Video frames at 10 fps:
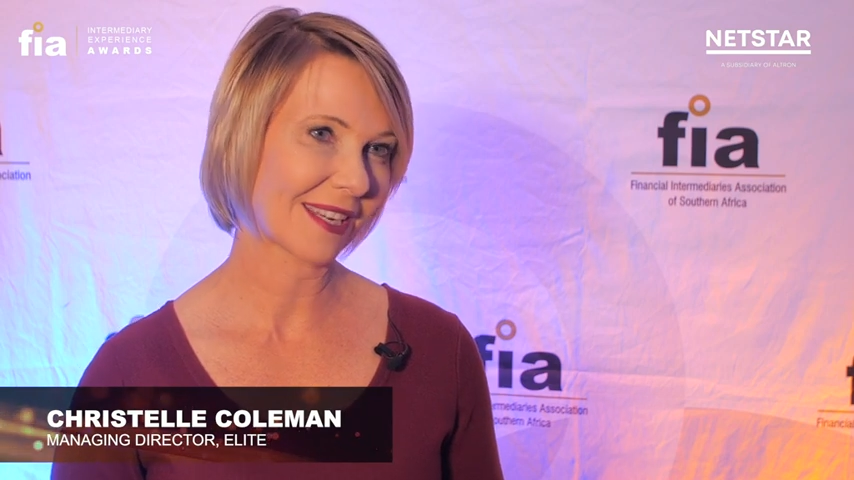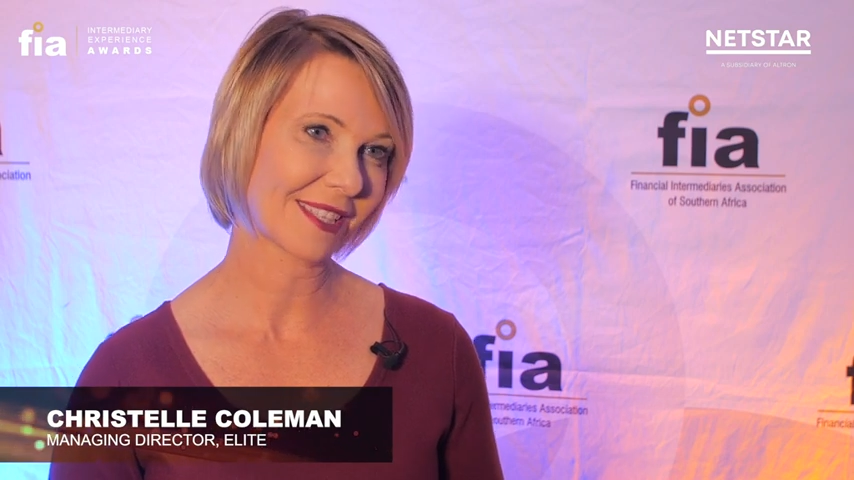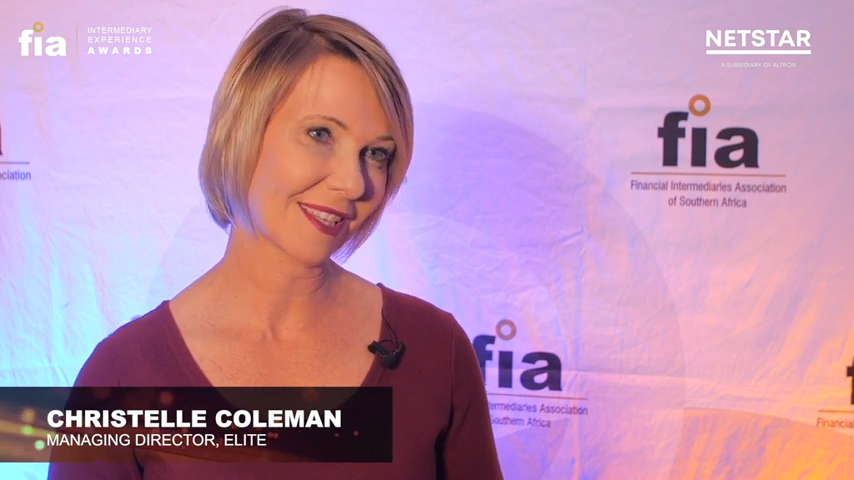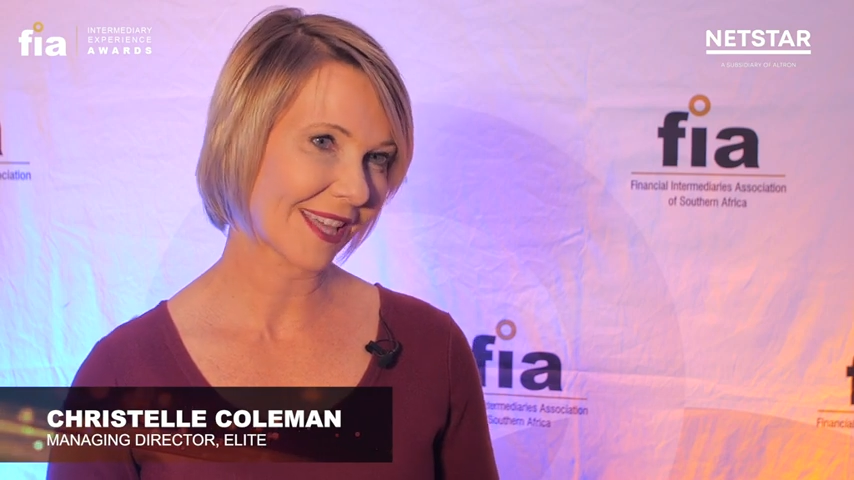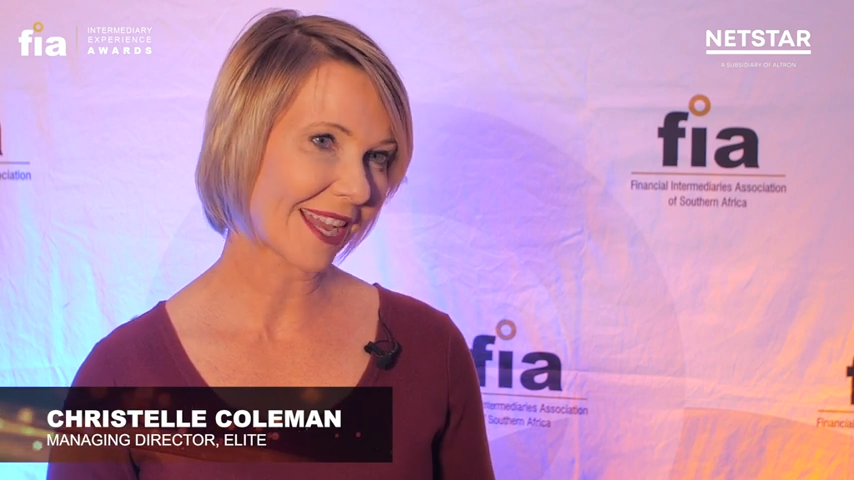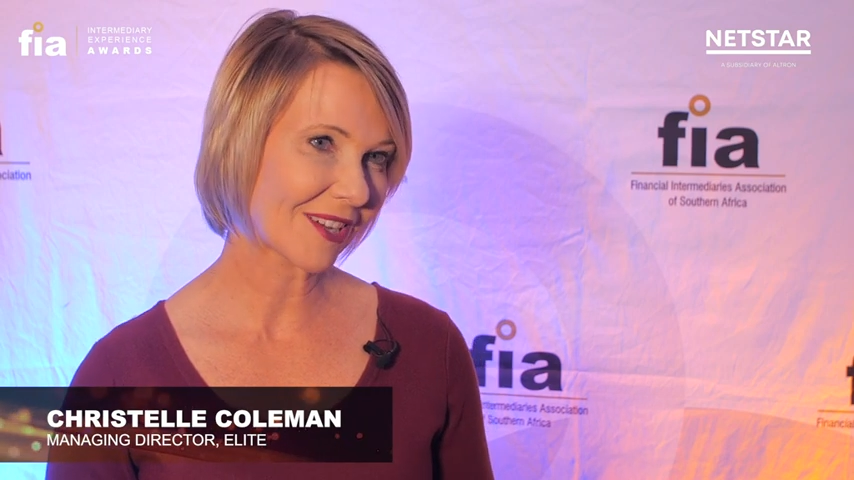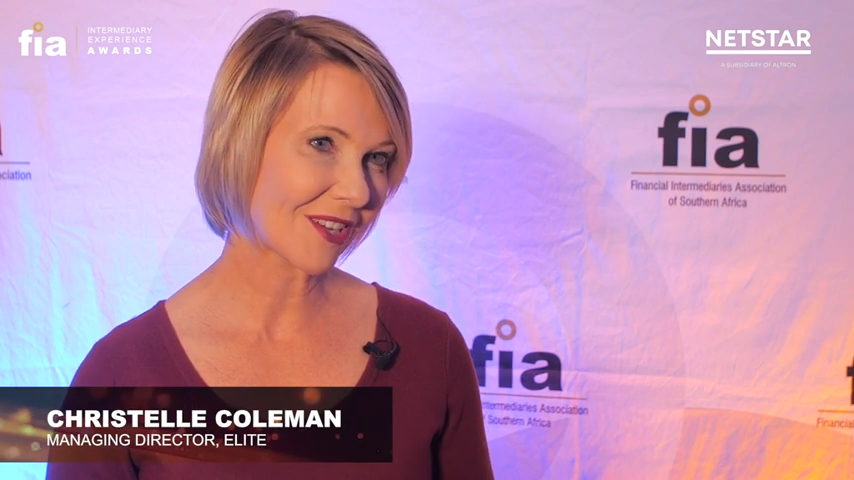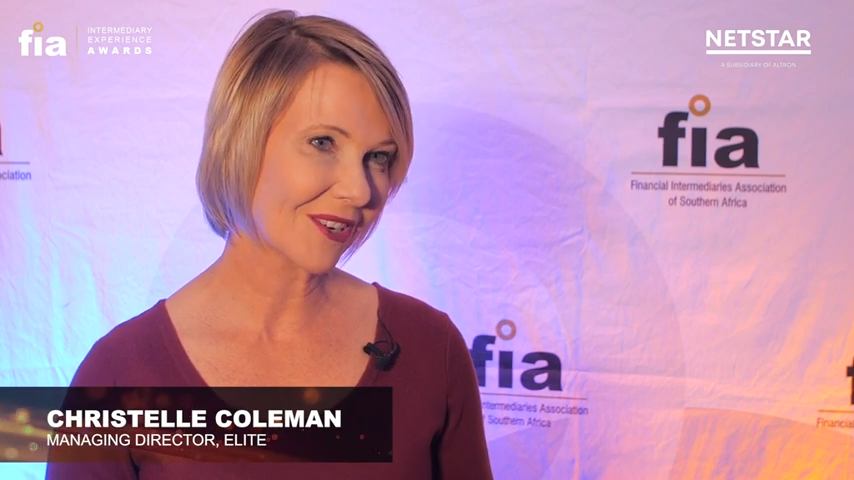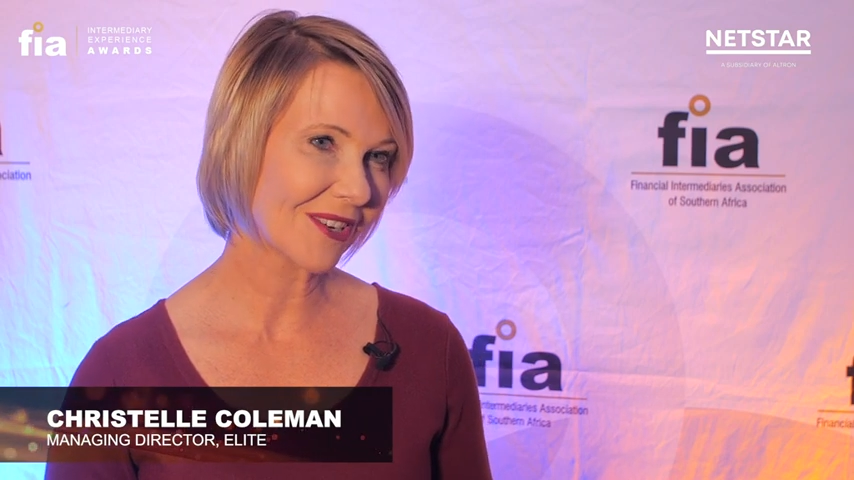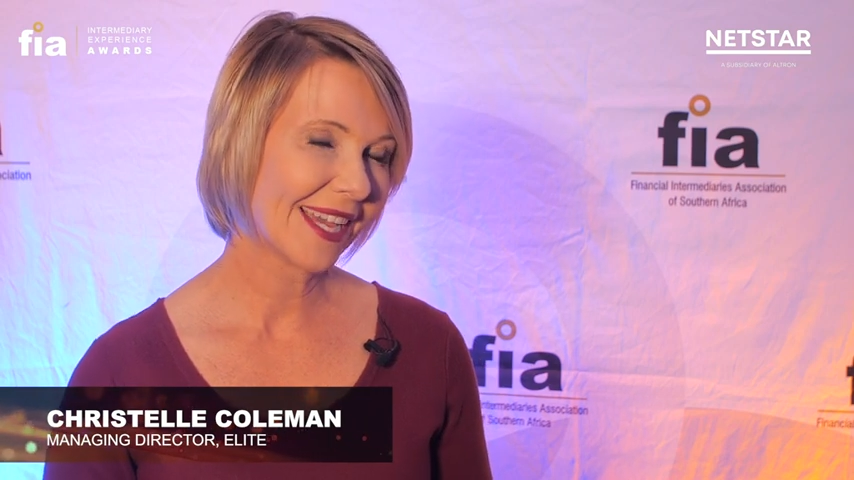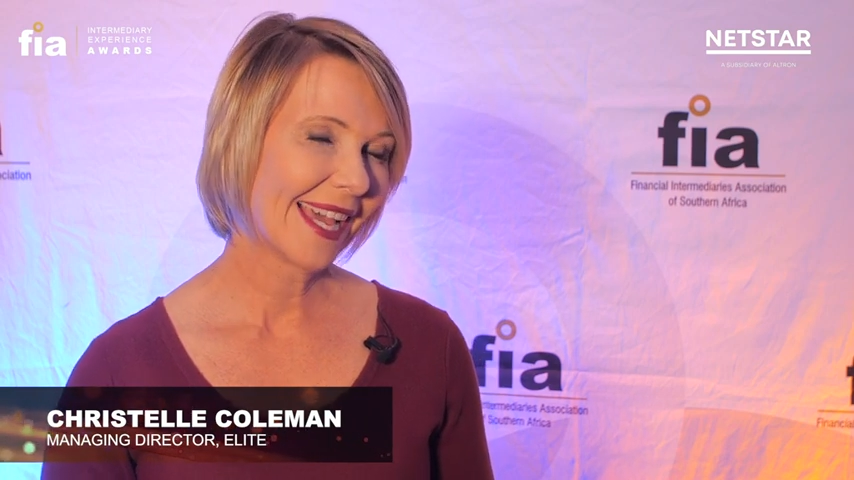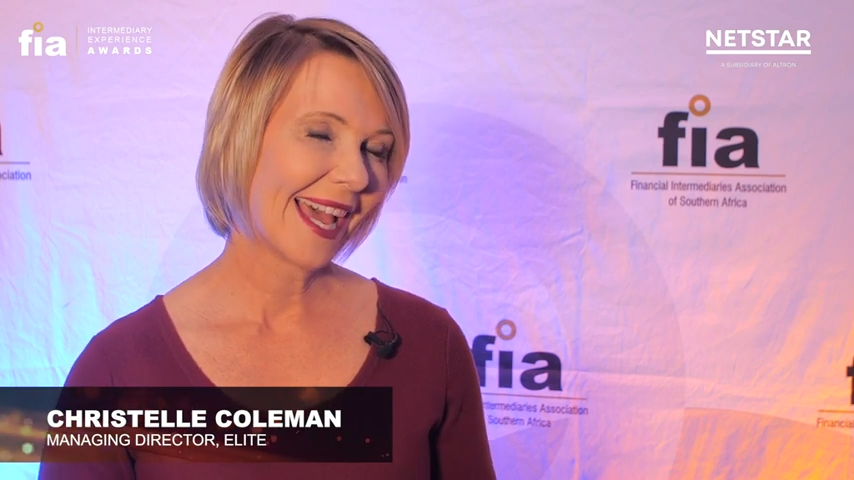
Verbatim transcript: and it's a thank you